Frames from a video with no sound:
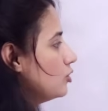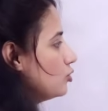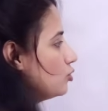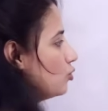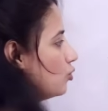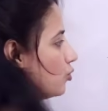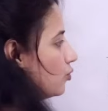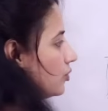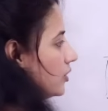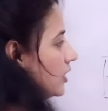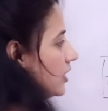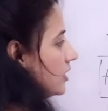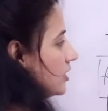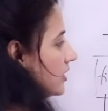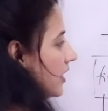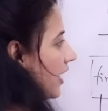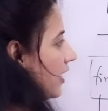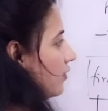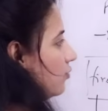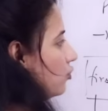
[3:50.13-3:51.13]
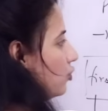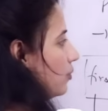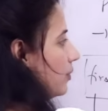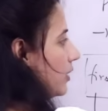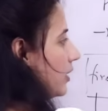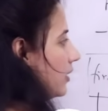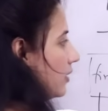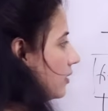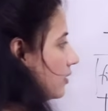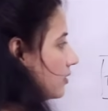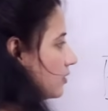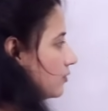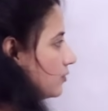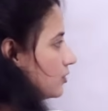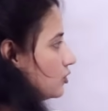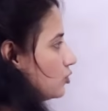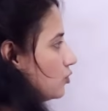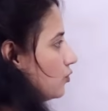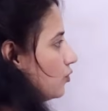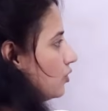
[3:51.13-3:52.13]
So these line would be
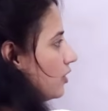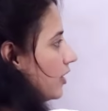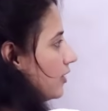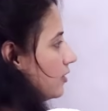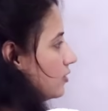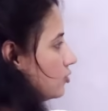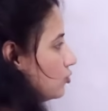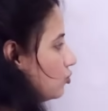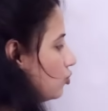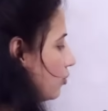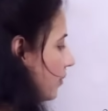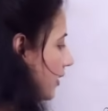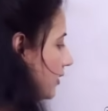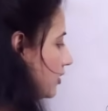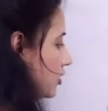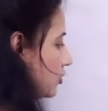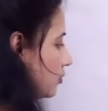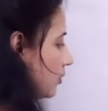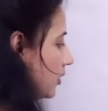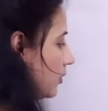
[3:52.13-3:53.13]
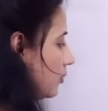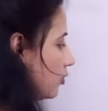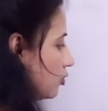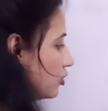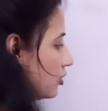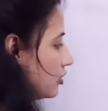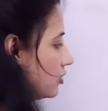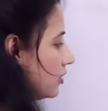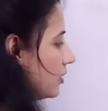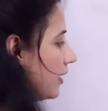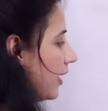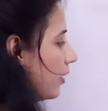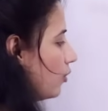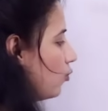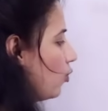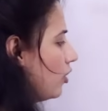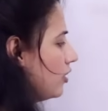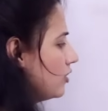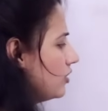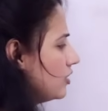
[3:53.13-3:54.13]
first of all understood by this preprocessor,
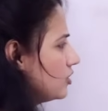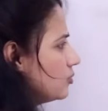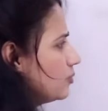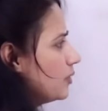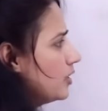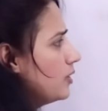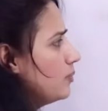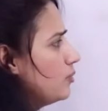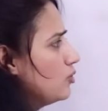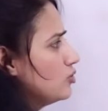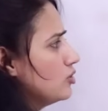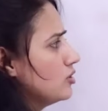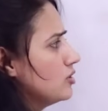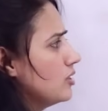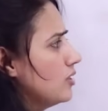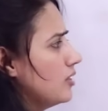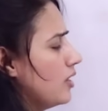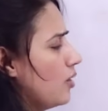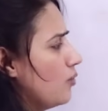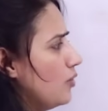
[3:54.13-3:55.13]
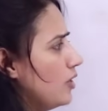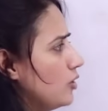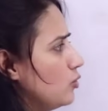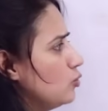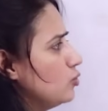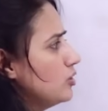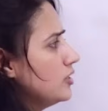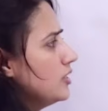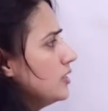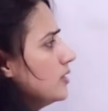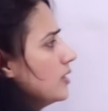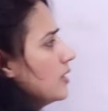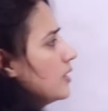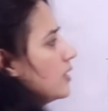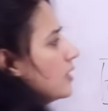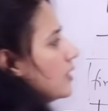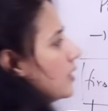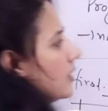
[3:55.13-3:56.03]
and what this preprocessor now will do. See,